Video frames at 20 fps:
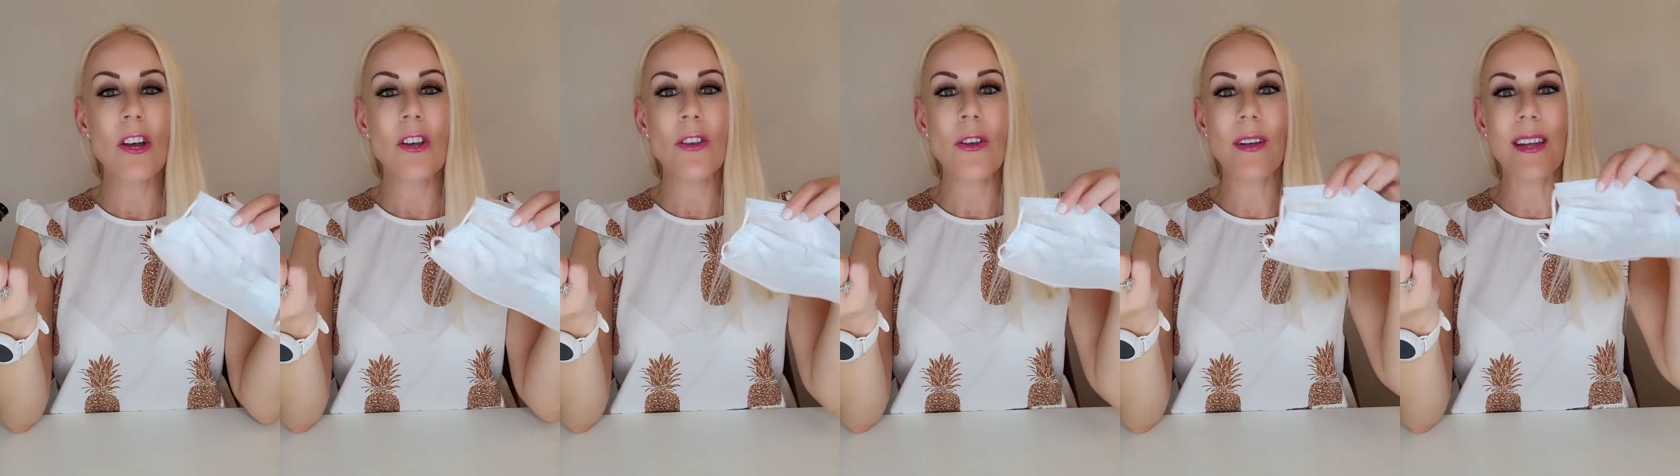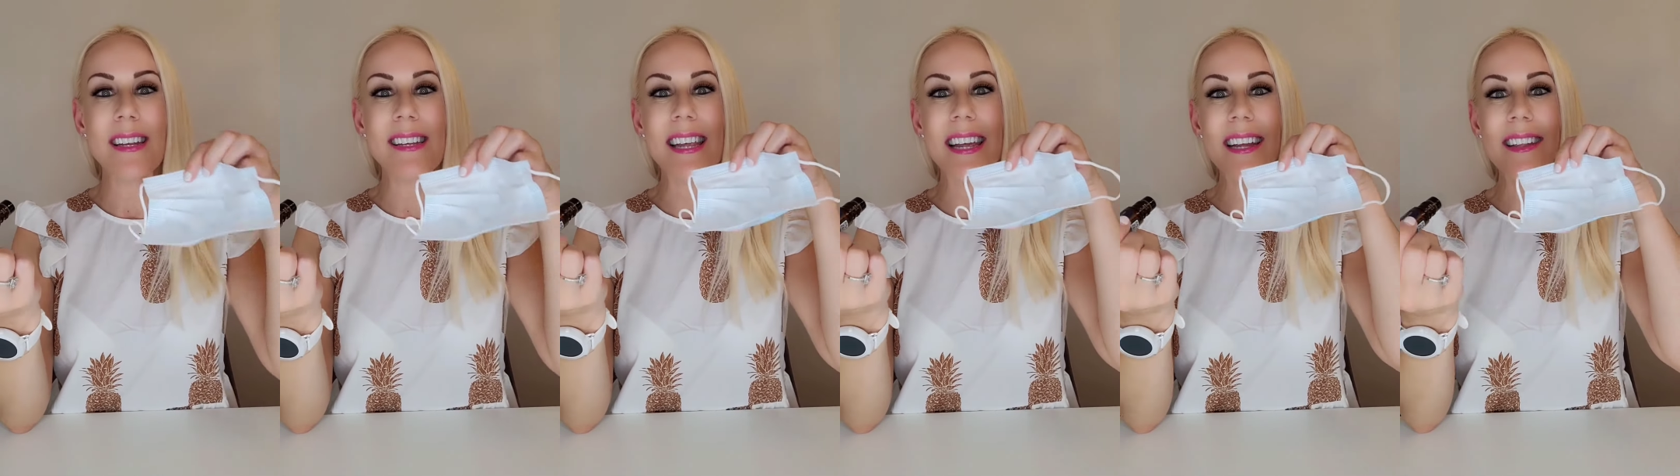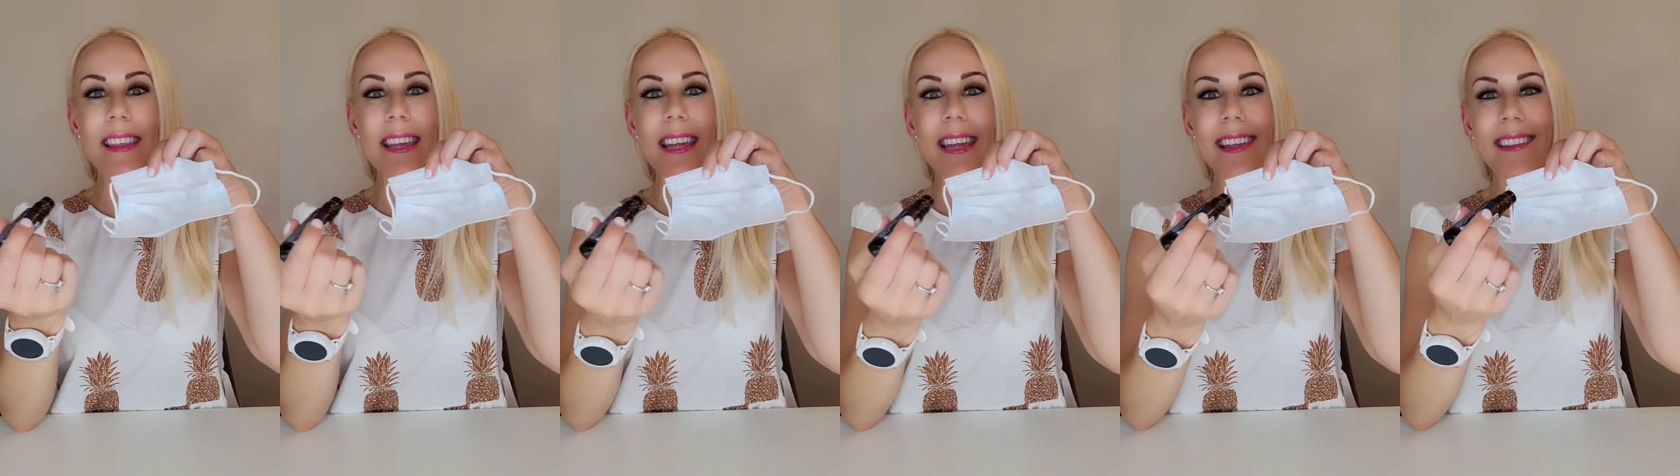You can
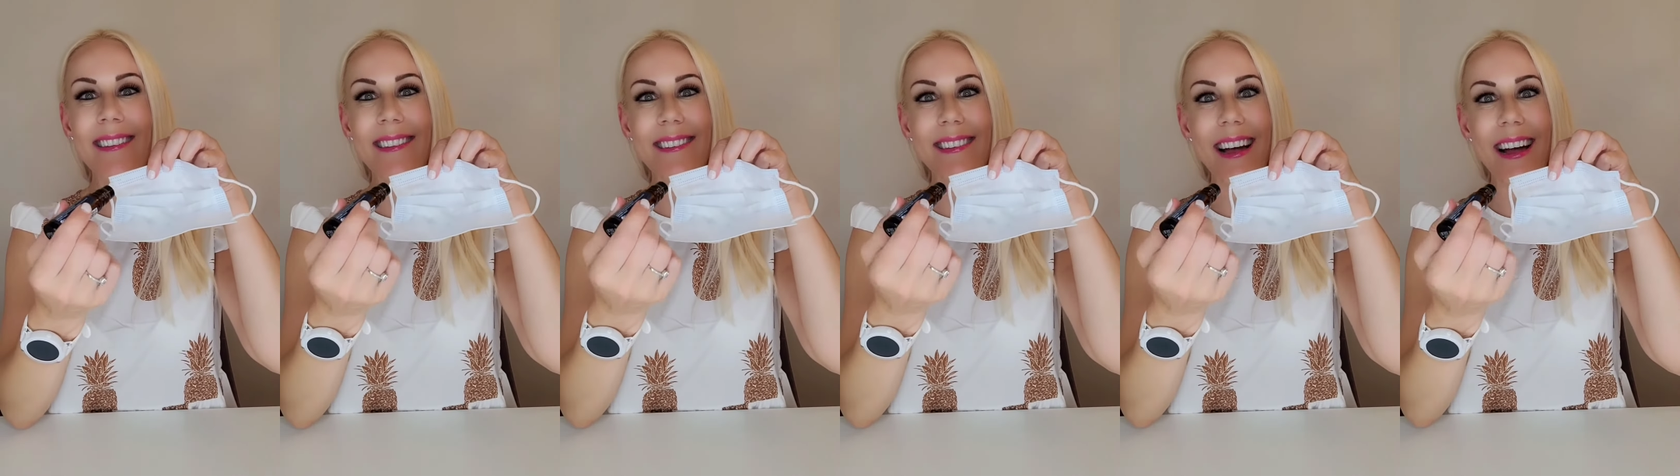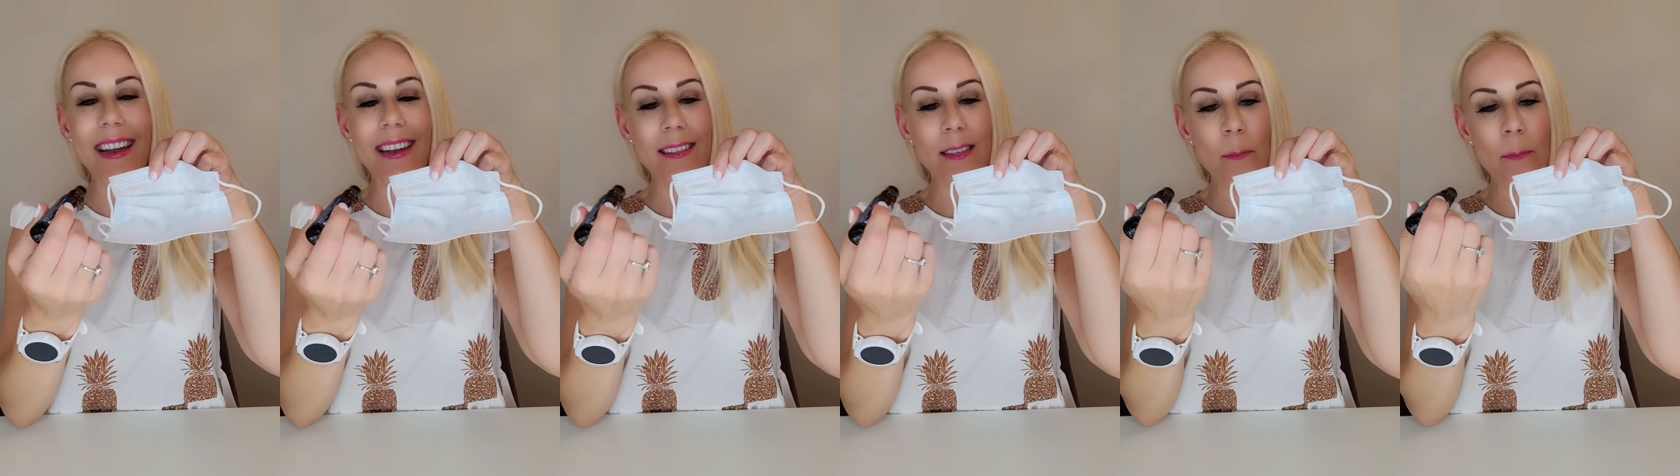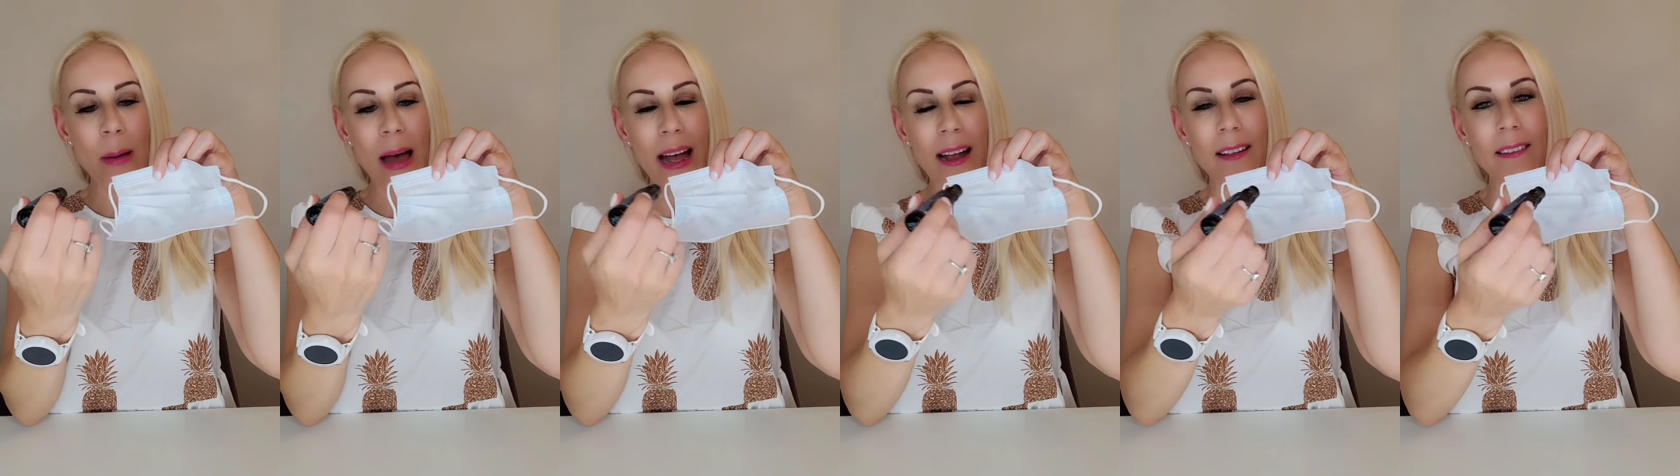take the inside of the
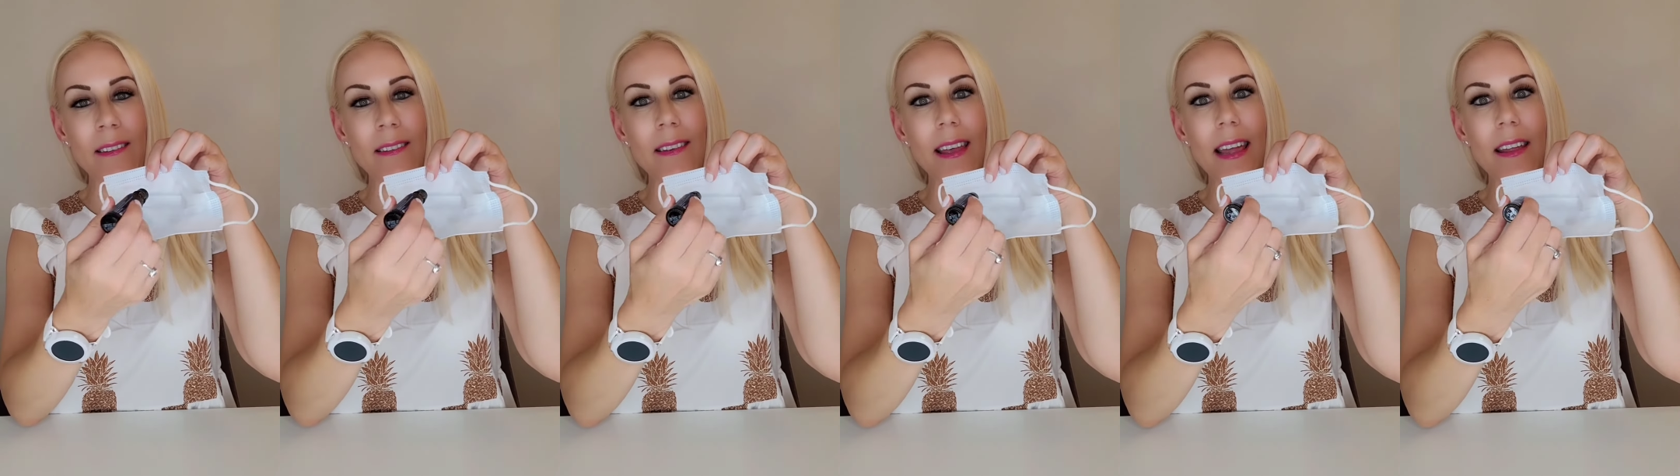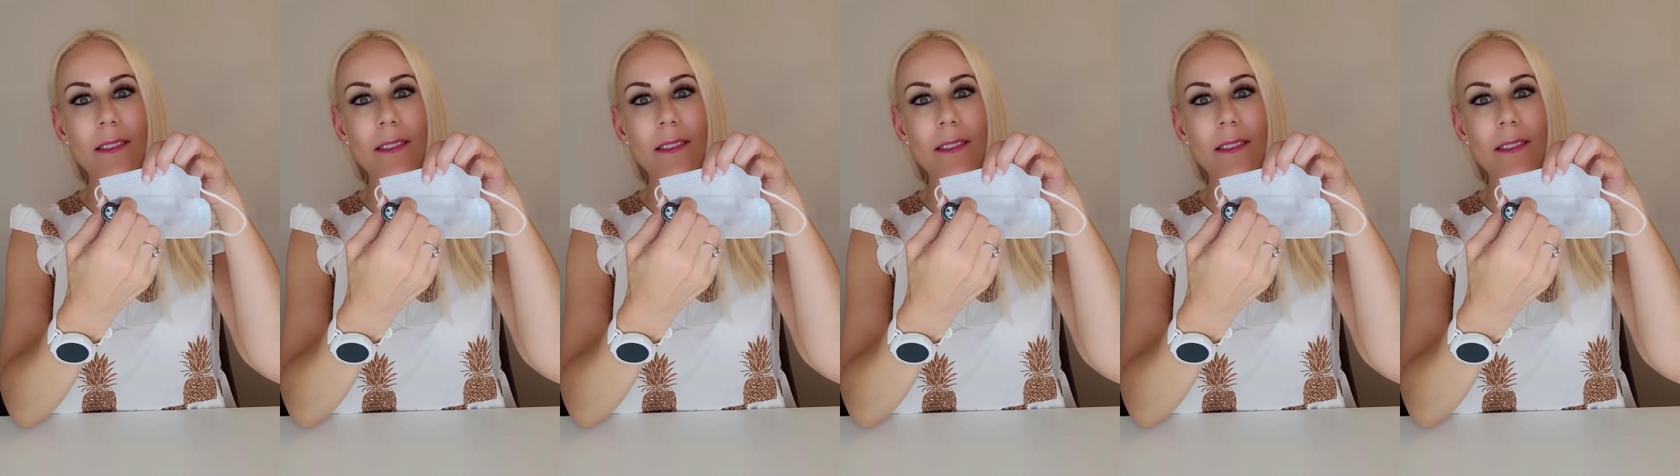mask